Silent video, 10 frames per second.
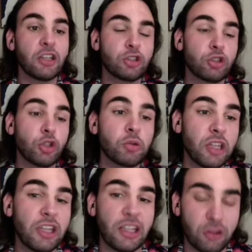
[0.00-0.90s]
Stu
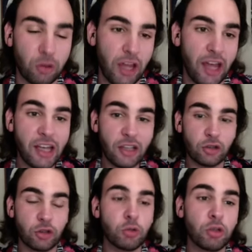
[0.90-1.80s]
did it so that
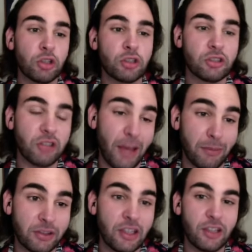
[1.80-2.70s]
Stu took
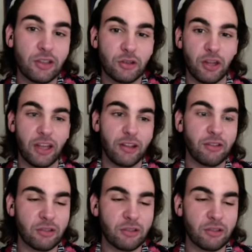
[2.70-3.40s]
steps so that